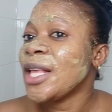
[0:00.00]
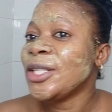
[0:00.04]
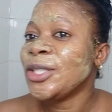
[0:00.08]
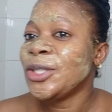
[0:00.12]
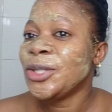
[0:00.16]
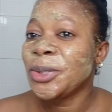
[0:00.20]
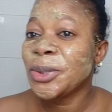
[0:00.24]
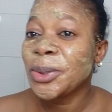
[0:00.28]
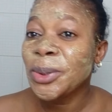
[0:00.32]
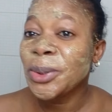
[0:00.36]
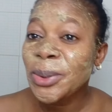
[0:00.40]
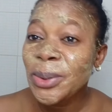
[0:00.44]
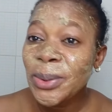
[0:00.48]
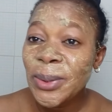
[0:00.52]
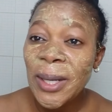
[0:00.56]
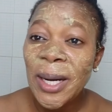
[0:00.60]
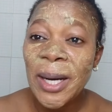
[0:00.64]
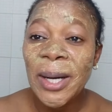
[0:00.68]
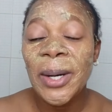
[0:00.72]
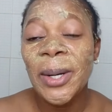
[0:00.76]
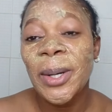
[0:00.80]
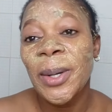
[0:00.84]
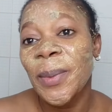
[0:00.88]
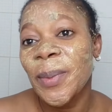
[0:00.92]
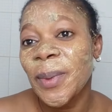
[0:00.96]
you are
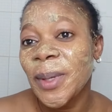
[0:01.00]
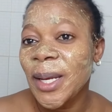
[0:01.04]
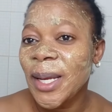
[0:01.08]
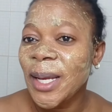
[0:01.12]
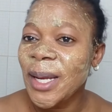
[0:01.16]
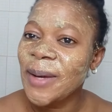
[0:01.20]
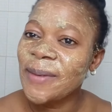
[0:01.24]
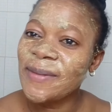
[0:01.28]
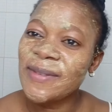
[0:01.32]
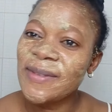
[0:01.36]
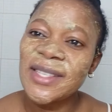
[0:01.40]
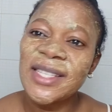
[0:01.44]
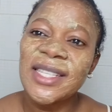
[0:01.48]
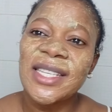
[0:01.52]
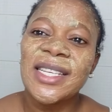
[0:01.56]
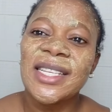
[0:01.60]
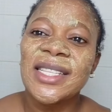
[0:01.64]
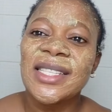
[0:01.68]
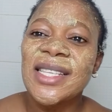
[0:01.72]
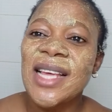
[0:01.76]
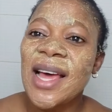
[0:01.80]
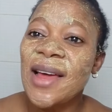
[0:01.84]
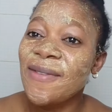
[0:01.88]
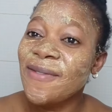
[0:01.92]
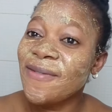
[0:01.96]
gonna be loving it
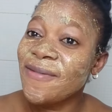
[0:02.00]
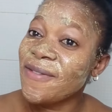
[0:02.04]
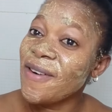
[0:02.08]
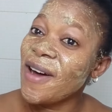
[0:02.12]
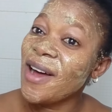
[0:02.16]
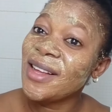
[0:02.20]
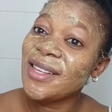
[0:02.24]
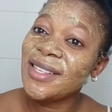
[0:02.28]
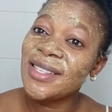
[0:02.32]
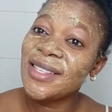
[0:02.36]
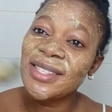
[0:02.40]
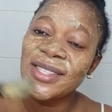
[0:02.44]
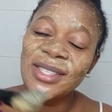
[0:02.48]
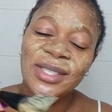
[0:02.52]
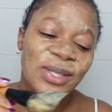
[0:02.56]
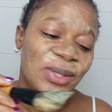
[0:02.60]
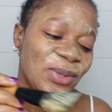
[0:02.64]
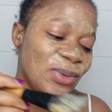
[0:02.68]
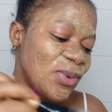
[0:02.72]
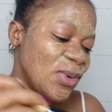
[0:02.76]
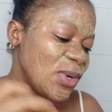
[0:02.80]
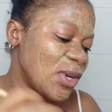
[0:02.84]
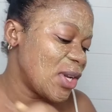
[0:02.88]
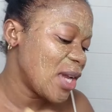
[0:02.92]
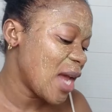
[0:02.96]
at first you
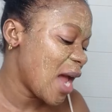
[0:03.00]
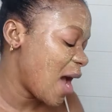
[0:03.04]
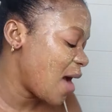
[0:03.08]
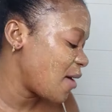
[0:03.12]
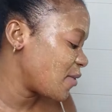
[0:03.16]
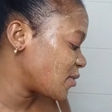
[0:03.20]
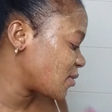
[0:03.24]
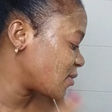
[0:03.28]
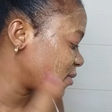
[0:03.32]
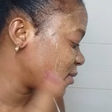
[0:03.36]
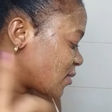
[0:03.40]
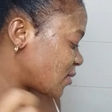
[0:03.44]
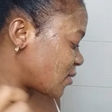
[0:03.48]
would have to